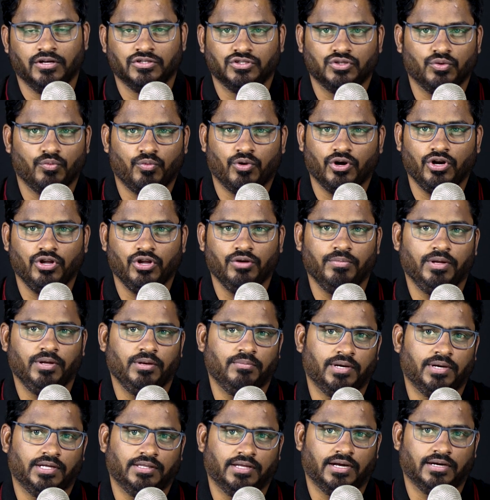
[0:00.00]
So what do you
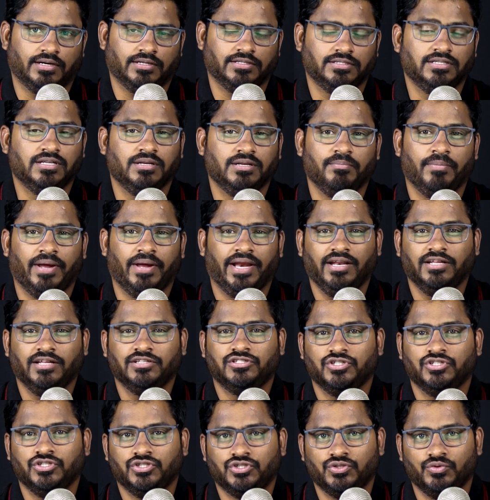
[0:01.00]
mean by that? Is in many
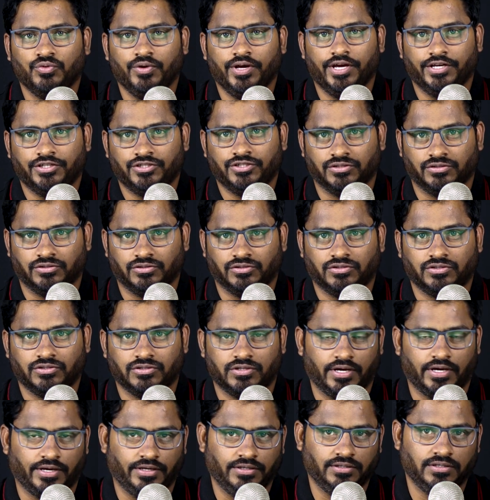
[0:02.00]

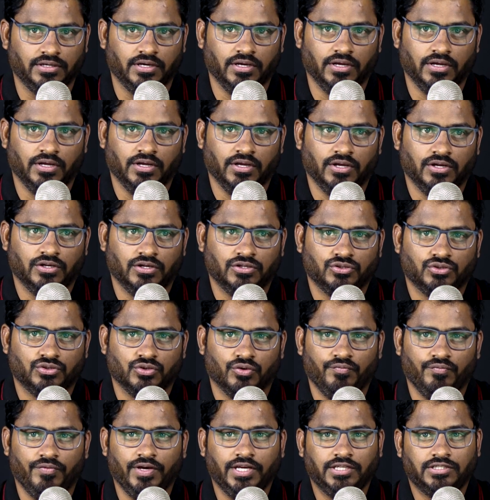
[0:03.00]
situations, right?
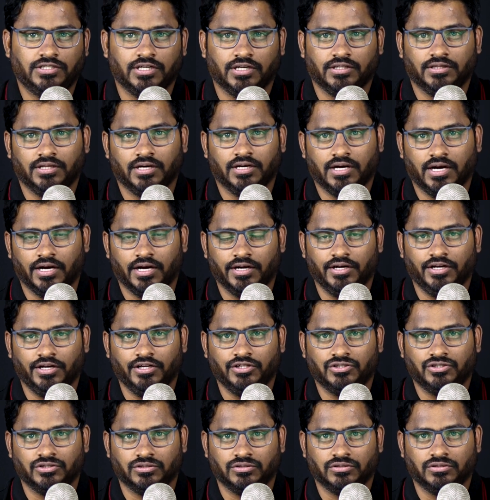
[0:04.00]
So we check the
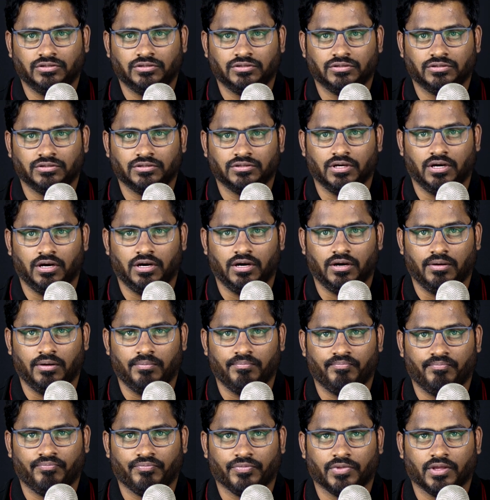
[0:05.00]
conditions.
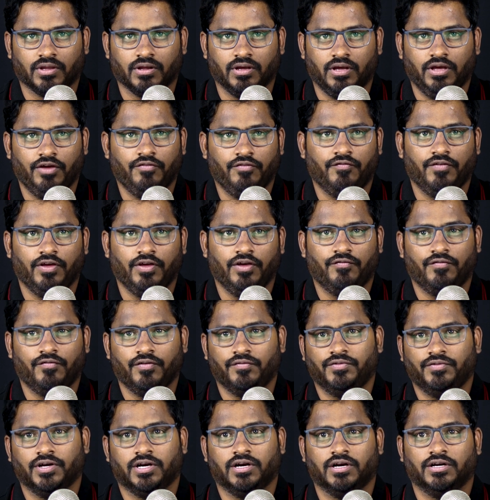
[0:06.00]
If
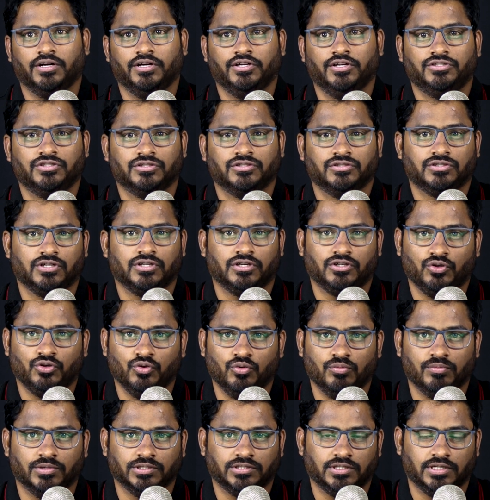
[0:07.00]
the conditions are
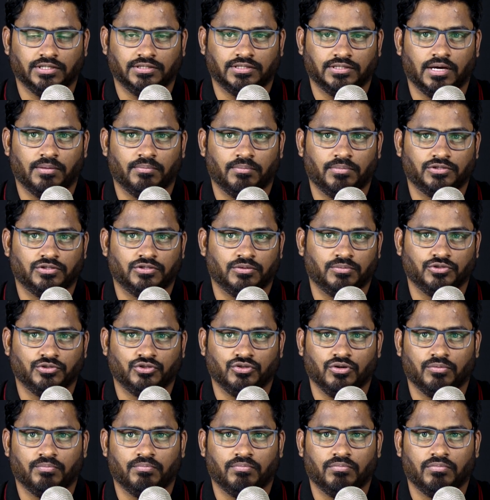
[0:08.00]
too much, example, suppose
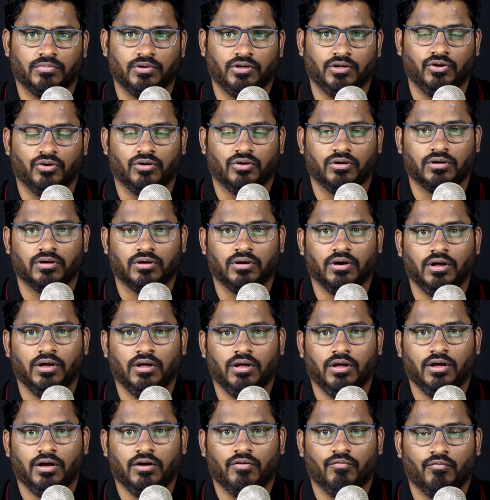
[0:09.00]
you're
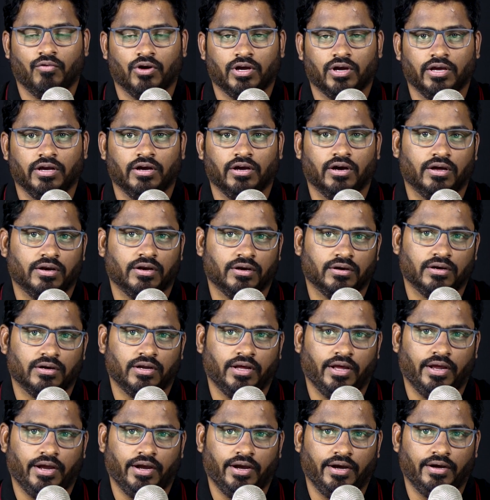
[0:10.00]
working on
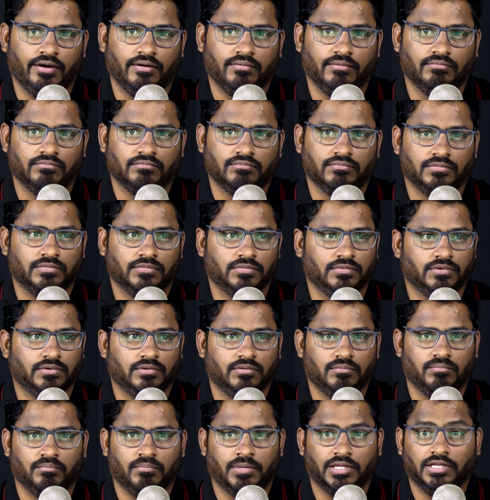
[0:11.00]
a
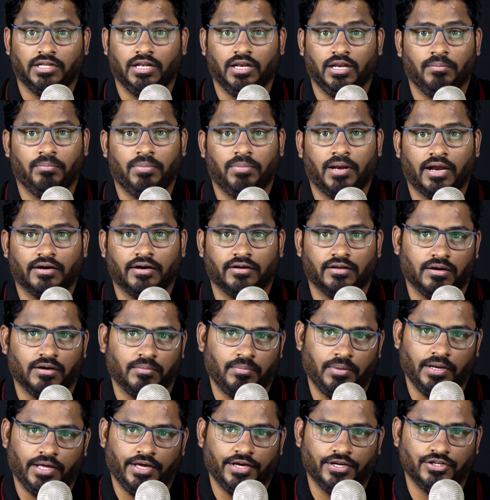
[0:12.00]
monthly planner
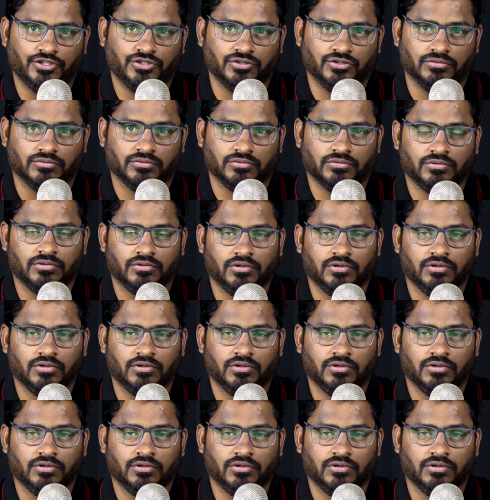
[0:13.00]
application,